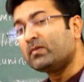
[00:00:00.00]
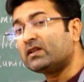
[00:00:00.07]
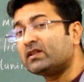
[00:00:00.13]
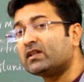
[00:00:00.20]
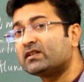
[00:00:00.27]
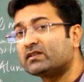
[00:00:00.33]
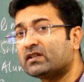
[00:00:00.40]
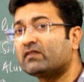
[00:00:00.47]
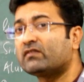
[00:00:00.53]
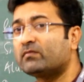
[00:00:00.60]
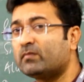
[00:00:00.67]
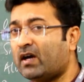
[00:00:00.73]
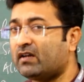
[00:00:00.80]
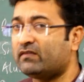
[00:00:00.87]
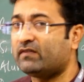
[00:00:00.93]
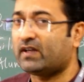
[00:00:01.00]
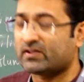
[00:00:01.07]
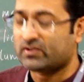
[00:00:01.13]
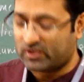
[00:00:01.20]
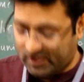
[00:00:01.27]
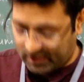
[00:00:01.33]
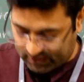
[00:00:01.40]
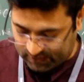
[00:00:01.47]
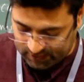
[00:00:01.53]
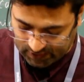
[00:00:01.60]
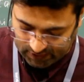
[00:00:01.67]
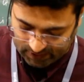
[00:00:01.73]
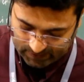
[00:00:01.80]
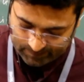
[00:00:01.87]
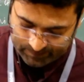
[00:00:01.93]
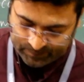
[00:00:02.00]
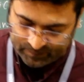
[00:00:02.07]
methods of manufacturing the